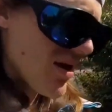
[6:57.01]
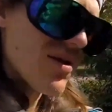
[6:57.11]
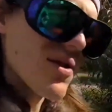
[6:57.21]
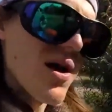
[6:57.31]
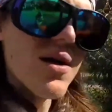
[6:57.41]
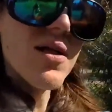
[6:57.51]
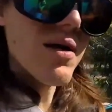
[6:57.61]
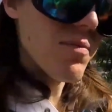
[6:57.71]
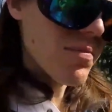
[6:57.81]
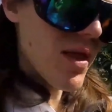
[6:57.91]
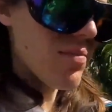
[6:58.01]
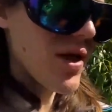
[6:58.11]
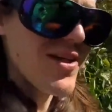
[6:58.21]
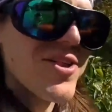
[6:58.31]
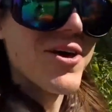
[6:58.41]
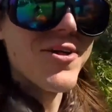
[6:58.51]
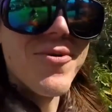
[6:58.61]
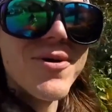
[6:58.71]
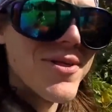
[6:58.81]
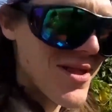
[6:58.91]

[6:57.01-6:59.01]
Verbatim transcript: It's just not gonna, that, that plan isn't gonna work